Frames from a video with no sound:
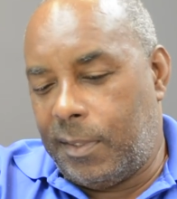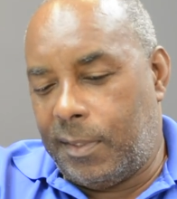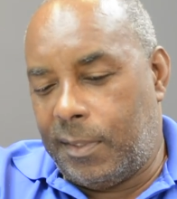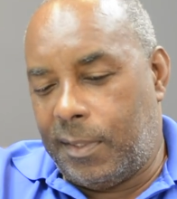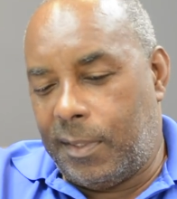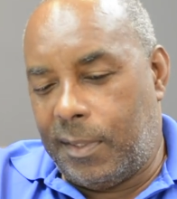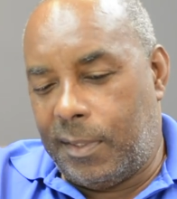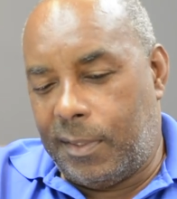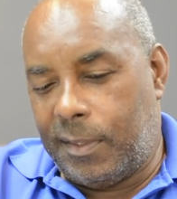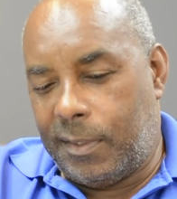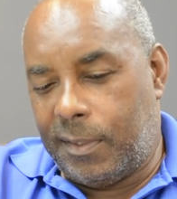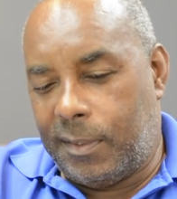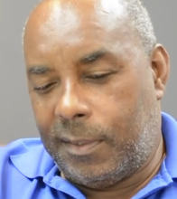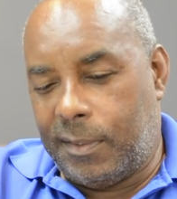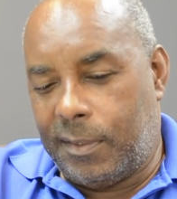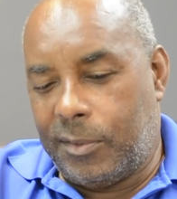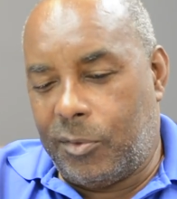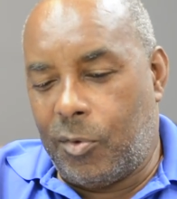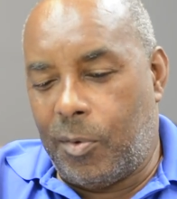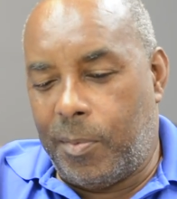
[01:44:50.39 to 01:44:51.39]
and I
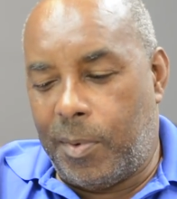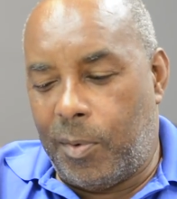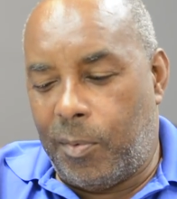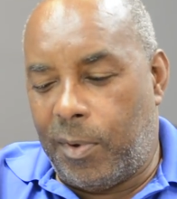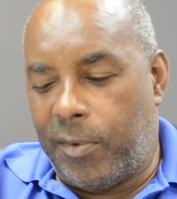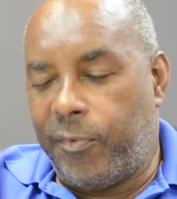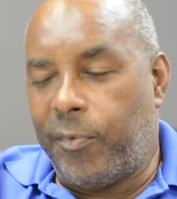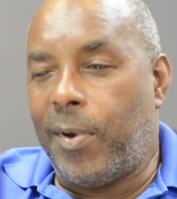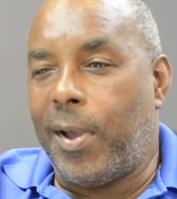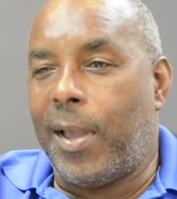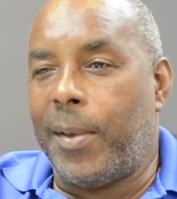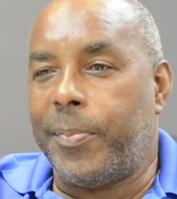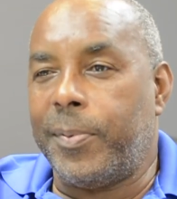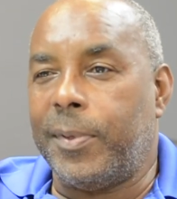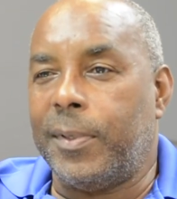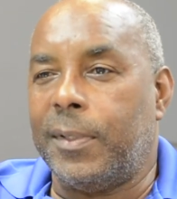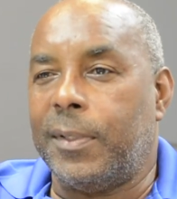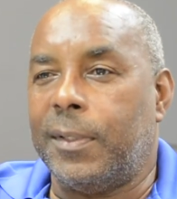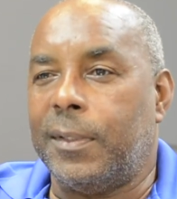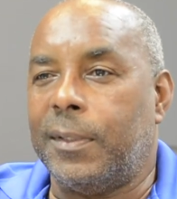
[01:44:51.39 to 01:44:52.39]
told my wife what
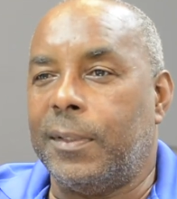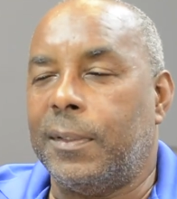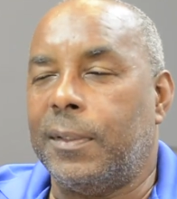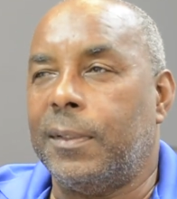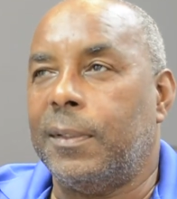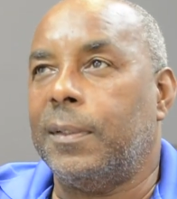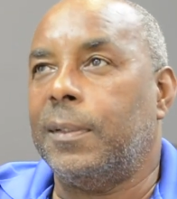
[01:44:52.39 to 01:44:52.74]
happened and